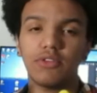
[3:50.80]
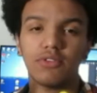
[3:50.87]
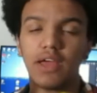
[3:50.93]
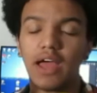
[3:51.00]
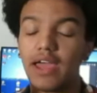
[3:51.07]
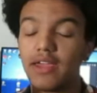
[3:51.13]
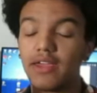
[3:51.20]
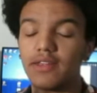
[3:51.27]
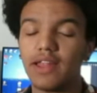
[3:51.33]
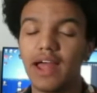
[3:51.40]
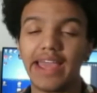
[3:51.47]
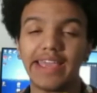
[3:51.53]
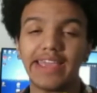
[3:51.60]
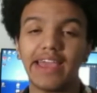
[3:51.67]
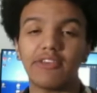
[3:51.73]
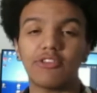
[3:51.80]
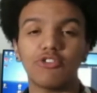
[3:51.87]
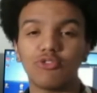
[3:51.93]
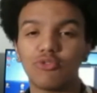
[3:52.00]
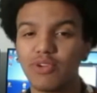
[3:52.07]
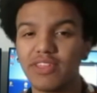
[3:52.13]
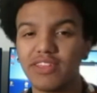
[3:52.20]
I guess
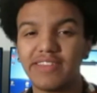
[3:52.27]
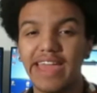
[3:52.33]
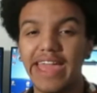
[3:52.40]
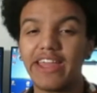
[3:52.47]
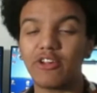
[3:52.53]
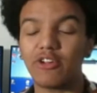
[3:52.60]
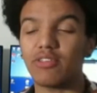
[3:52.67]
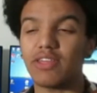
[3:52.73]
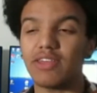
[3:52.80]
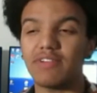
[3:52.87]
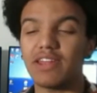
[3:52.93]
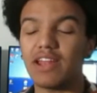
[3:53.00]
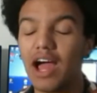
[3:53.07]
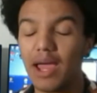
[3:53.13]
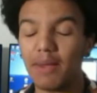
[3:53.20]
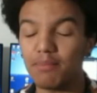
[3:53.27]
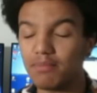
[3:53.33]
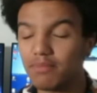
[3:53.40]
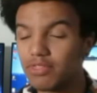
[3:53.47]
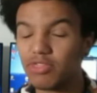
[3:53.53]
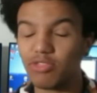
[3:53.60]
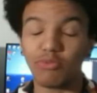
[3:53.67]
it's really take it or leave it. I'm
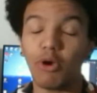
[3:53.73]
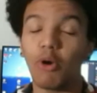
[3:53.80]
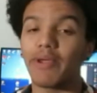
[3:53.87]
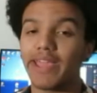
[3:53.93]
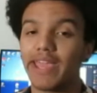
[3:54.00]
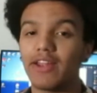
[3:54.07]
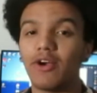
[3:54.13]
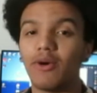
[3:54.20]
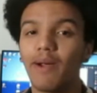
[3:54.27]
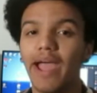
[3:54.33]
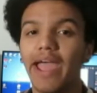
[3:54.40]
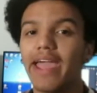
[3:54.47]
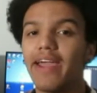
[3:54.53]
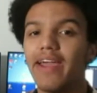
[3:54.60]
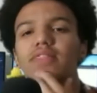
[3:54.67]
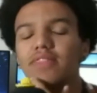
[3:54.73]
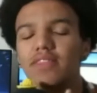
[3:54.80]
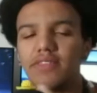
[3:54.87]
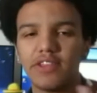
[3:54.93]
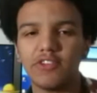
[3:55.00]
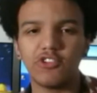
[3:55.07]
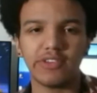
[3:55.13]
throwing it away. The
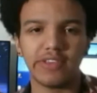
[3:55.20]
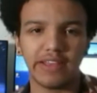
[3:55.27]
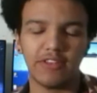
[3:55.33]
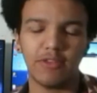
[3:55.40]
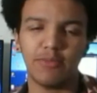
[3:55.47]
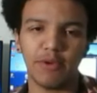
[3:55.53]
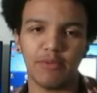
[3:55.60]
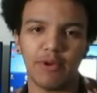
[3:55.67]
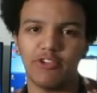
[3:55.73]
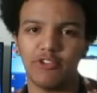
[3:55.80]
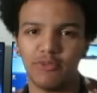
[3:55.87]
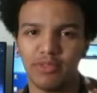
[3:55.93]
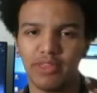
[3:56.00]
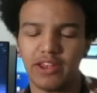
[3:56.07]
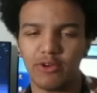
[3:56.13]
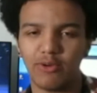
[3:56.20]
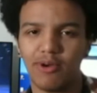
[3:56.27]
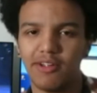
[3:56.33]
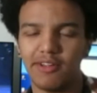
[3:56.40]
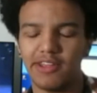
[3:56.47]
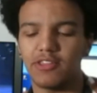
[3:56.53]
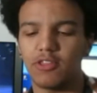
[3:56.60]
CG tends to be a Russian roulette of
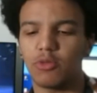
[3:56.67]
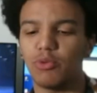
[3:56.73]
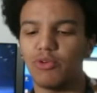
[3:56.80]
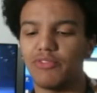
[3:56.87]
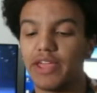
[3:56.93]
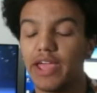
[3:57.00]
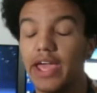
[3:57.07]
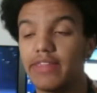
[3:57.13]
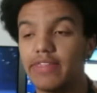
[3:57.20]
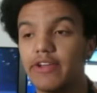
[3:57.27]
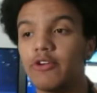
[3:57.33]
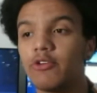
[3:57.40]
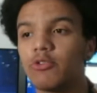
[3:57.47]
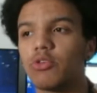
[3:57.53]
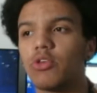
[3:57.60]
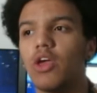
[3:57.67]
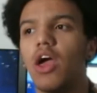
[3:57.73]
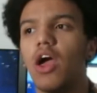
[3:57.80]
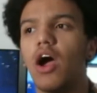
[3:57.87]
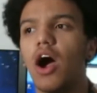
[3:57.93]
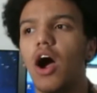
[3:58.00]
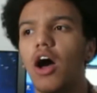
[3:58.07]
quality in this movie, and there's
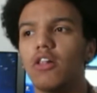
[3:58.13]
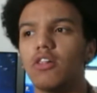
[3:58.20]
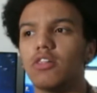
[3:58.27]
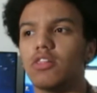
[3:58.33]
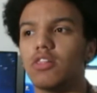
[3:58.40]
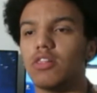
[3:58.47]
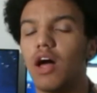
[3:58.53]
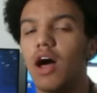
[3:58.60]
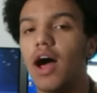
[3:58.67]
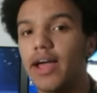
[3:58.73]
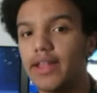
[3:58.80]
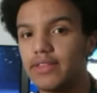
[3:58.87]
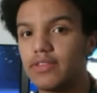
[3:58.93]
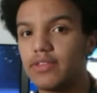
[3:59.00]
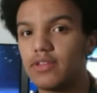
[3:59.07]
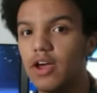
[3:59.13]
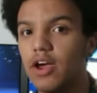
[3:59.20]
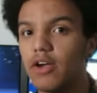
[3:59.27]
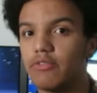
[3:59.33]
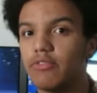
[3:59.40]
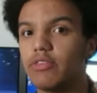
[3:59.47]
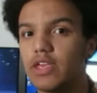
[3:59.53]
a lot
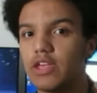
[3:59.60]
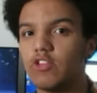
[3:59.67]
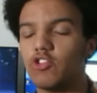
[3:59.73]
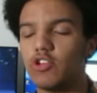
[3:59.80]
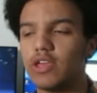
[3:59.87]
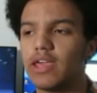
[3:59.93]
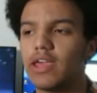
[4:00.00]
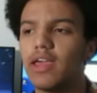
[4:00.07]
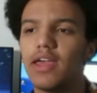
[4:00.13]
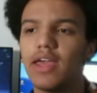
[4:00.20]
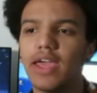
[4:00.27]
of CG.